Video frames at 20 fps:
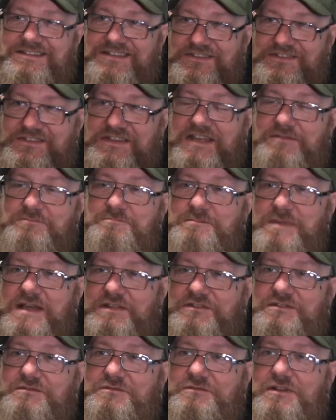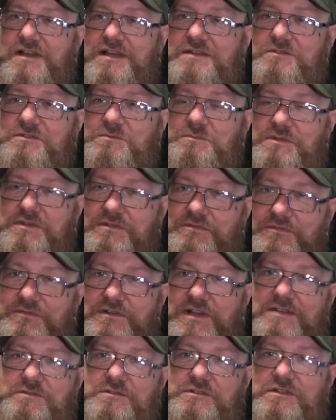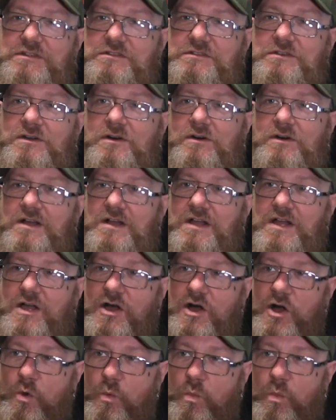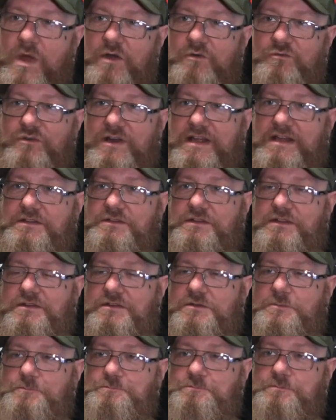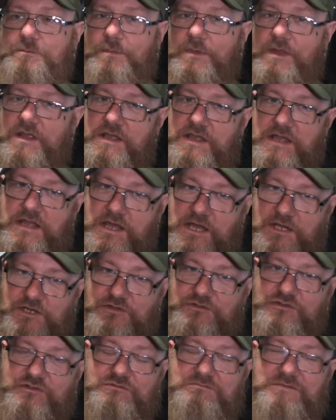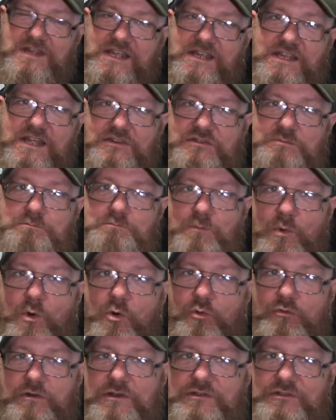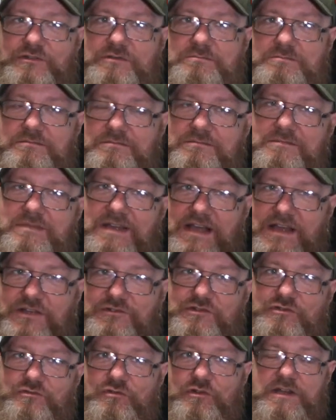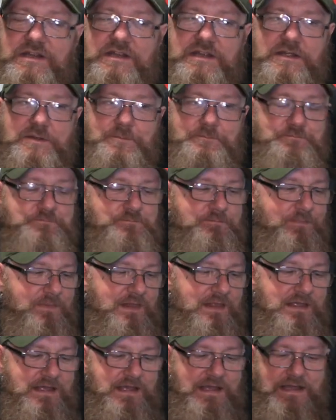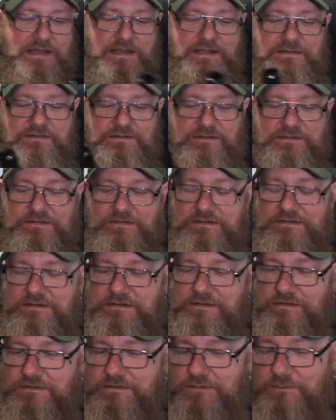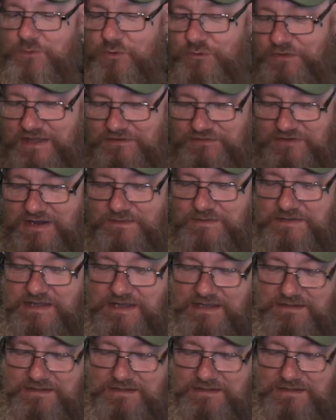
doesn't have massive flavours, but the flavours it's got are well-rounded, and it gets moorish as you drink it. And the more that's going